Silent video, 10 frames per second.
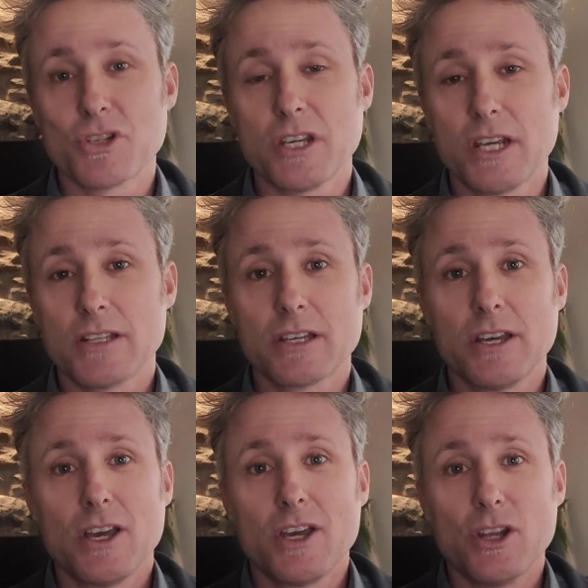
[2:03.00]
machines,
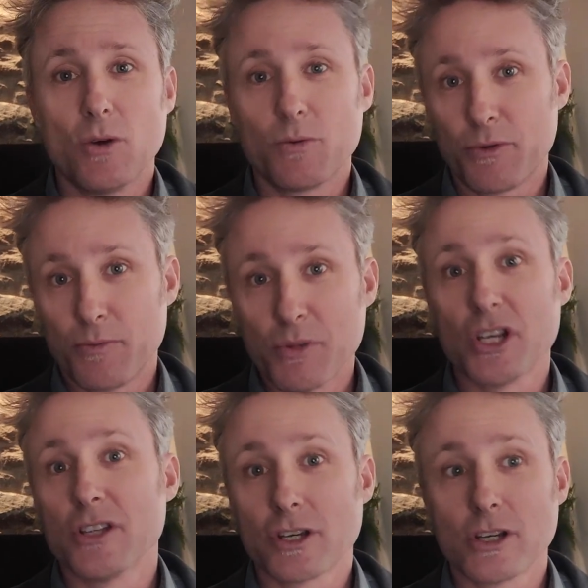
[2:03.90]

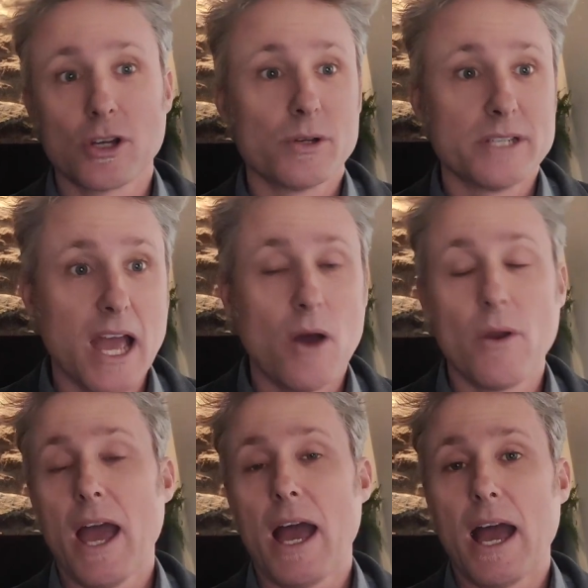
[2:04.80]
machines are going to go down.